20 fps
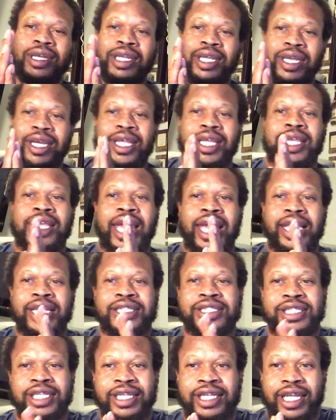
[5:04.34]

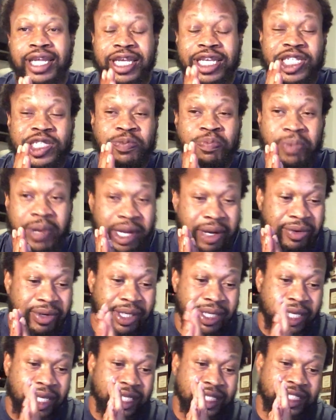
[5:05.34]
litigation
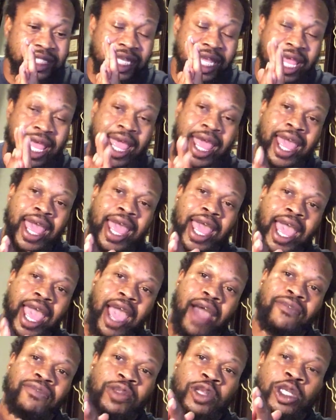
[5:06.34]
experience,
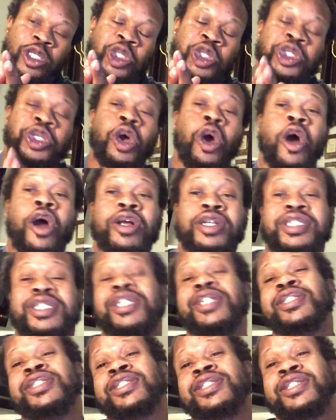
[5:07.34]
have the
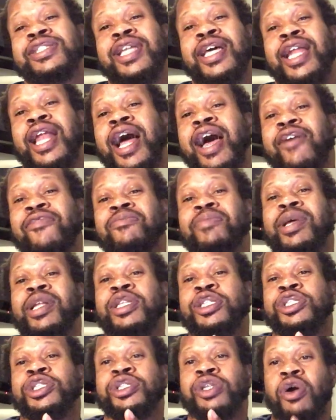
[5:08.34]
charges that I've
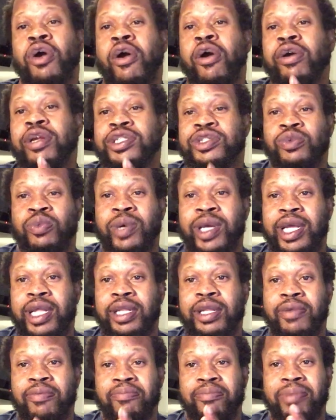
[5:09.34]
been charged with
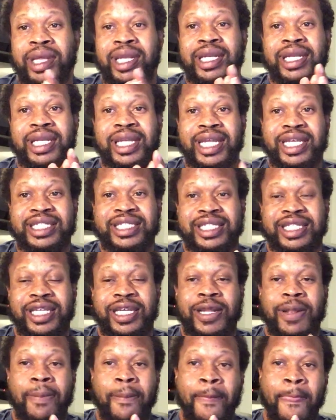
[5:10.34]
been
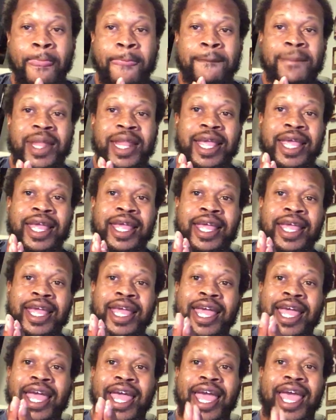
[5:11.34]
listed
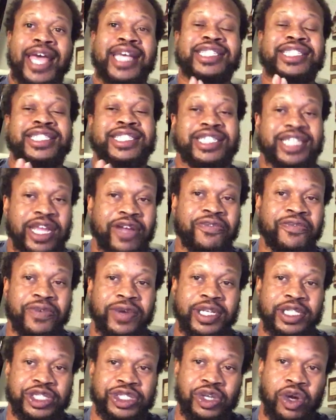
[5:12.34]
as
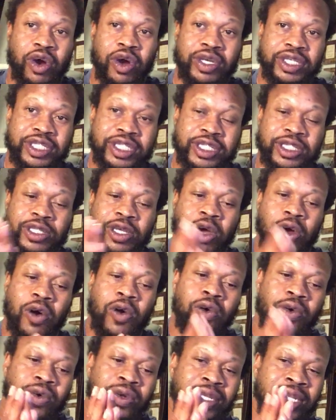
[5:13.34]
different charges
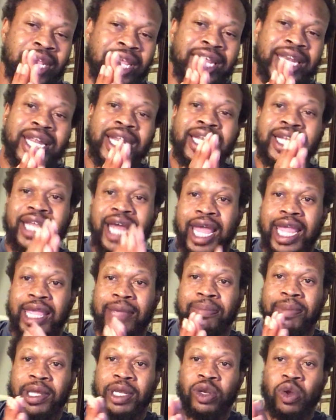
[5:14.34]
on an
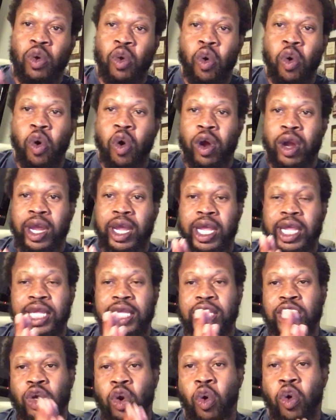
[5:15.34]
indictment or a
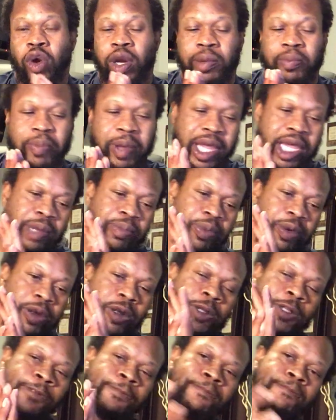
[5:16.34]
court paper?
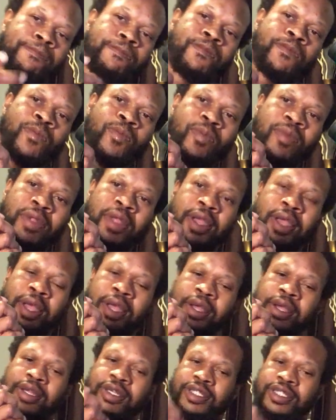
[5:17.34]

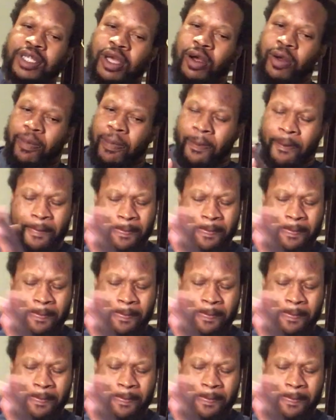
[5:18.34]
So,